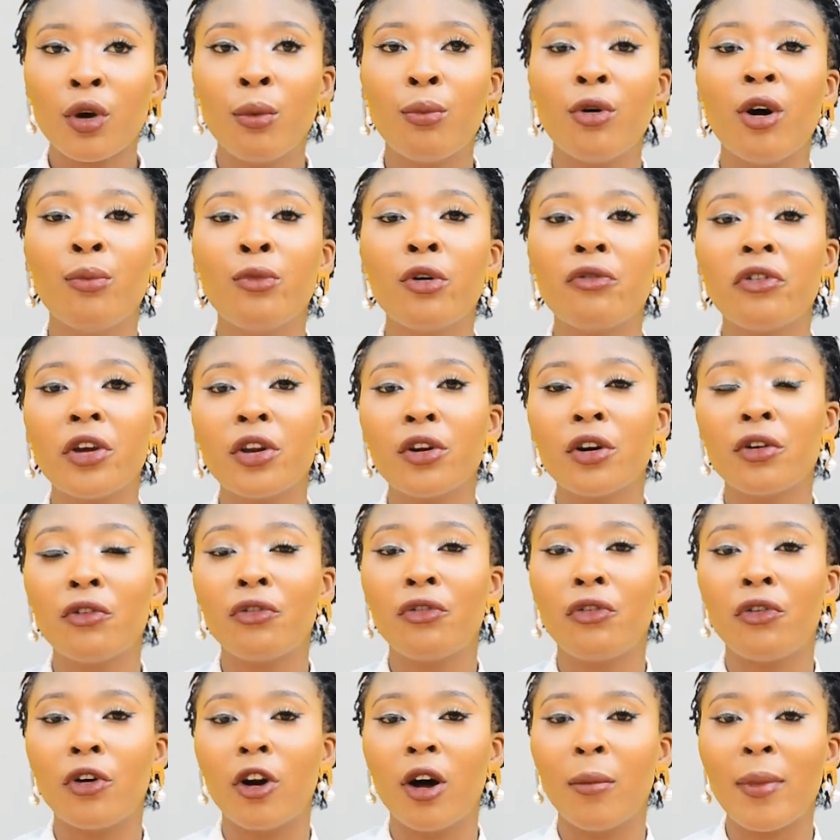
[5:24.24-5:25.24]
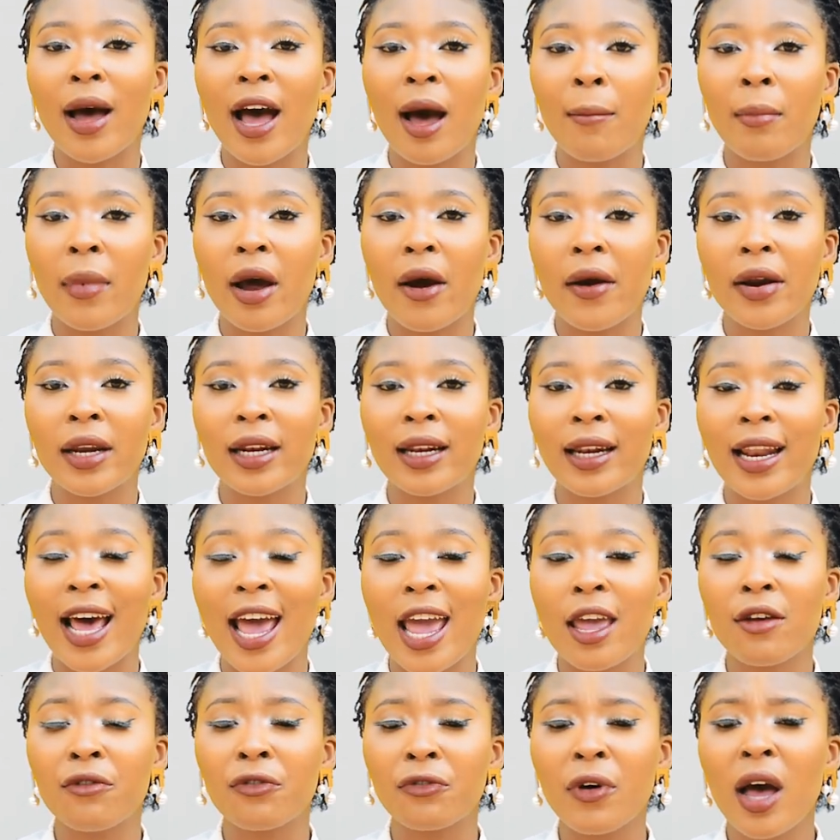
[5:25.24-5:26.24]
But moving on from a married
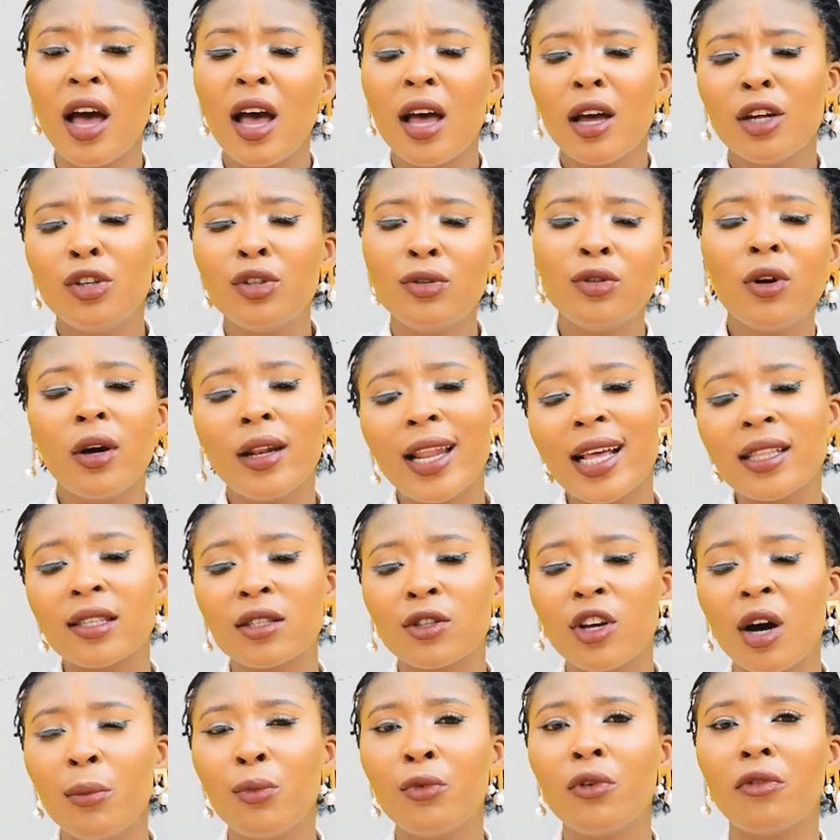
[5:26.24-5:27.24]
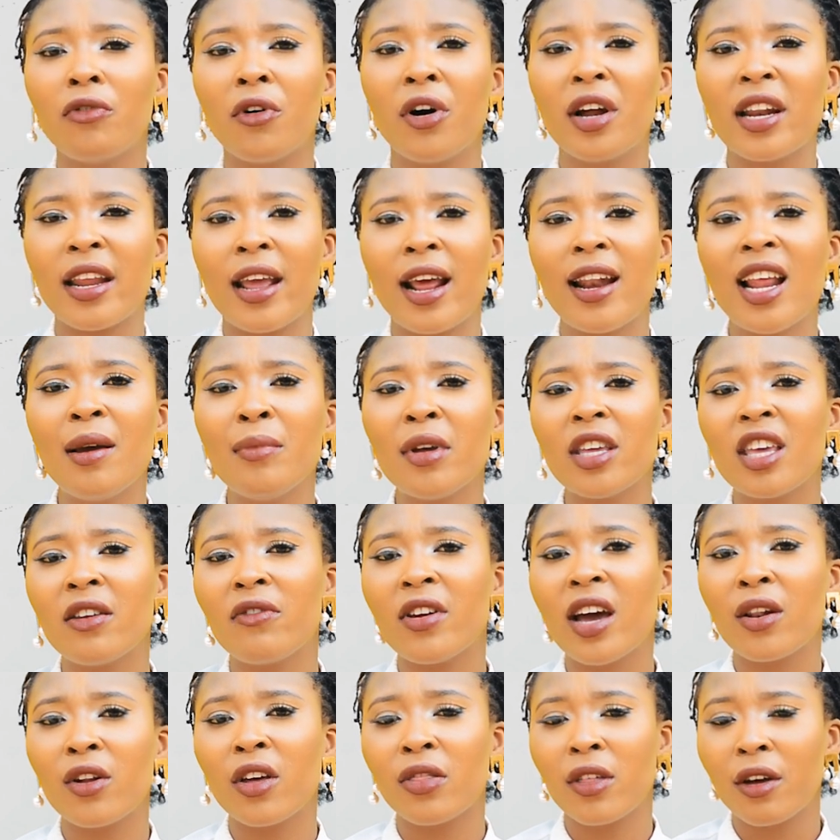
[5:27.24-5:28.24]
life, no, let's not move on here. Let me
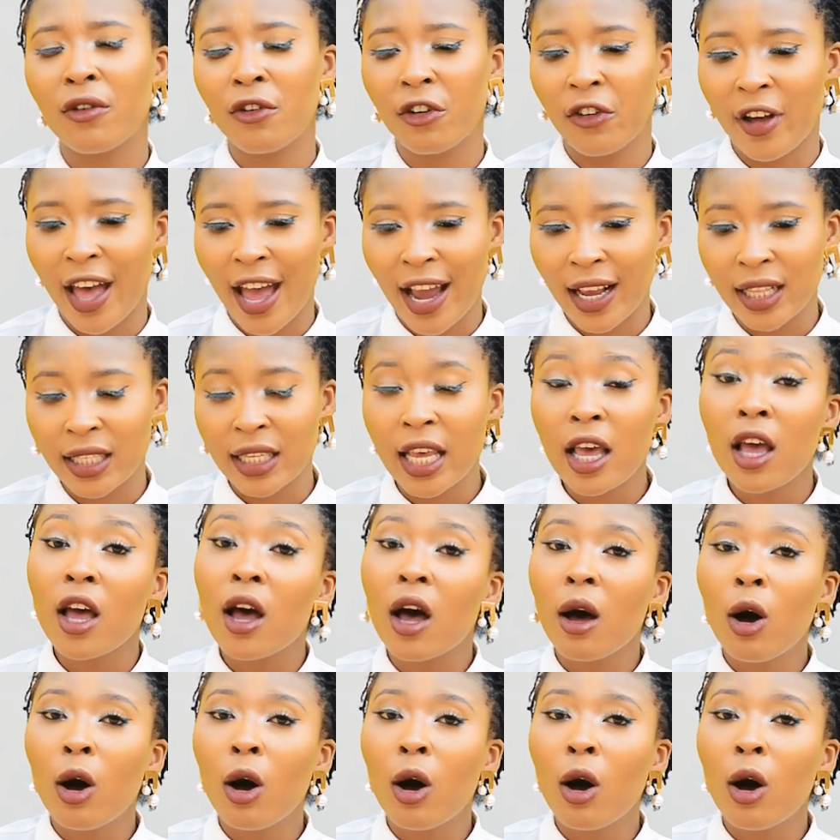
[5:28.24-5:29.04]
give you another fact.